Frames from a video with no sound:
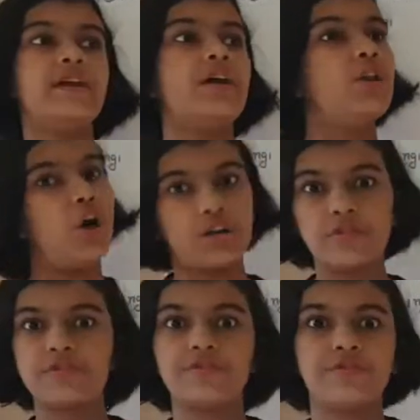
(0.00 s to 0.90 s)
are a lot
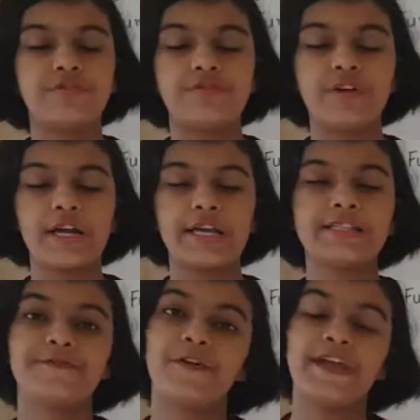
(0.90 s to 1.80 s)
of
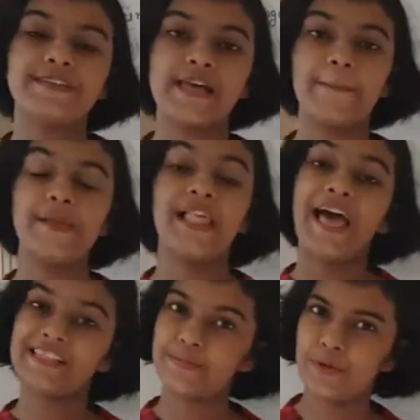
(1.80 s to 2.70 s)
fungus, for example,
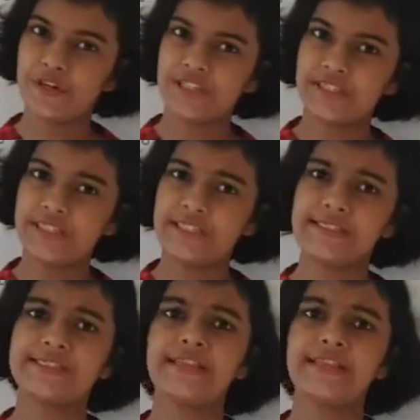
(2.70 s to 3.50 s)
aspergillus,